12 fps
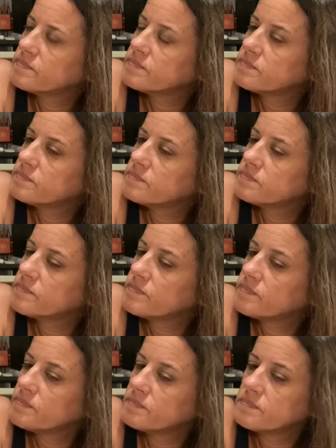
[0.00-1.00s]

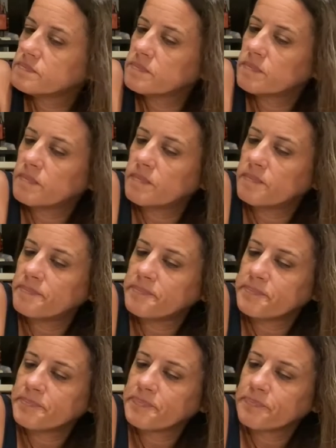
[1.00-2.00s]

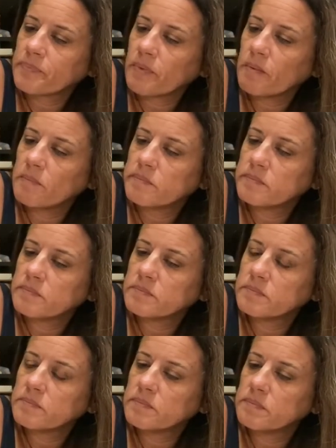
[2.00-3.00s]

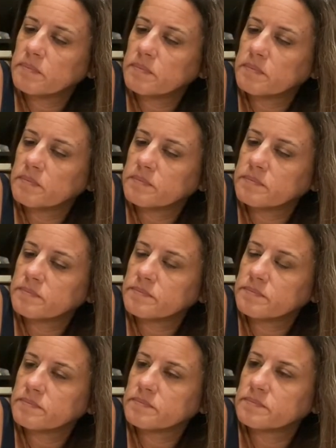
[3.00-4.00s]

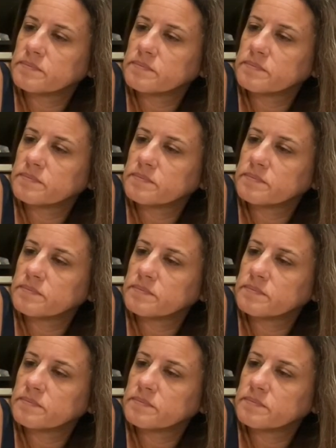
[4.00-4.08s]
The person shown says nothing.